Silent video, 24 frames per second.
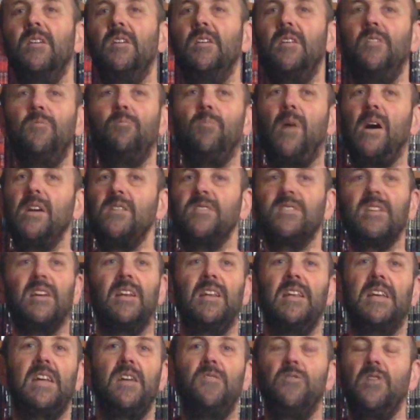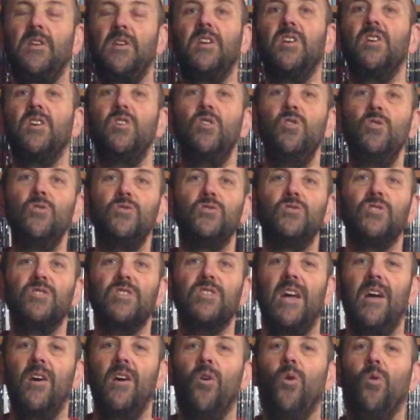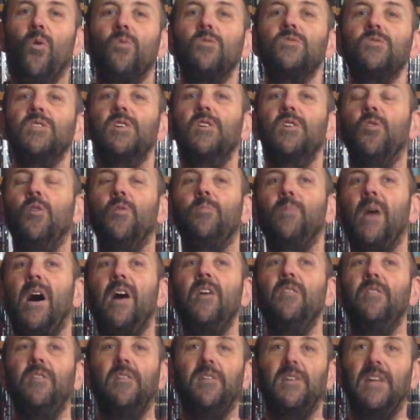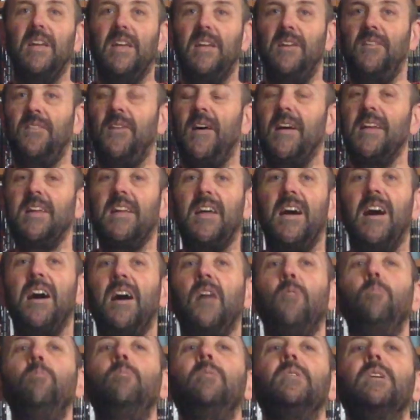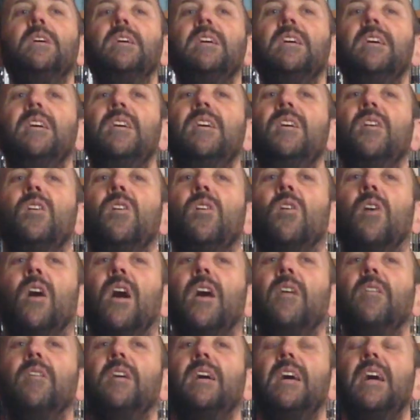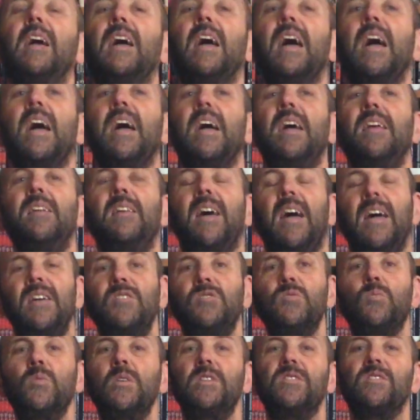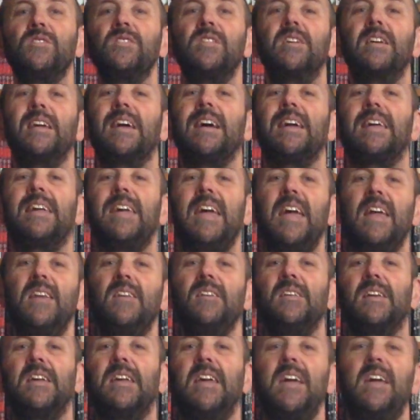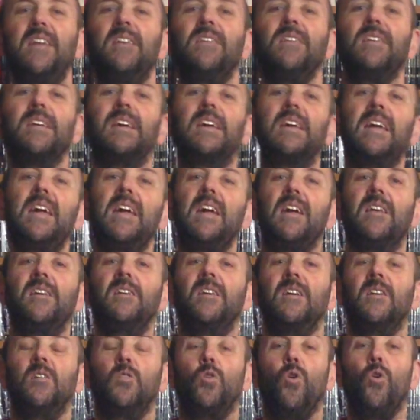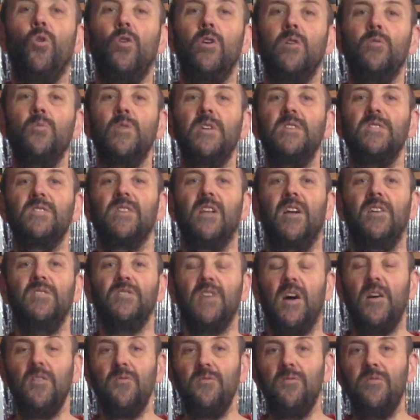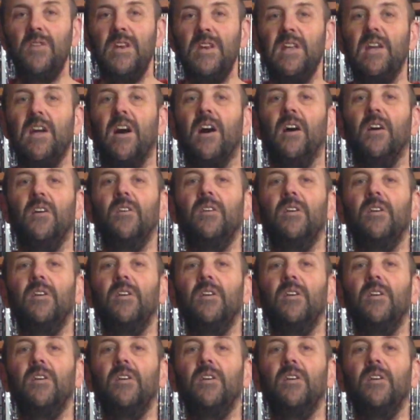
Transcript: you've basically given a huge tell to your opponent. Here they come, right? And as we see again and again and again in Corey Winslow's own video,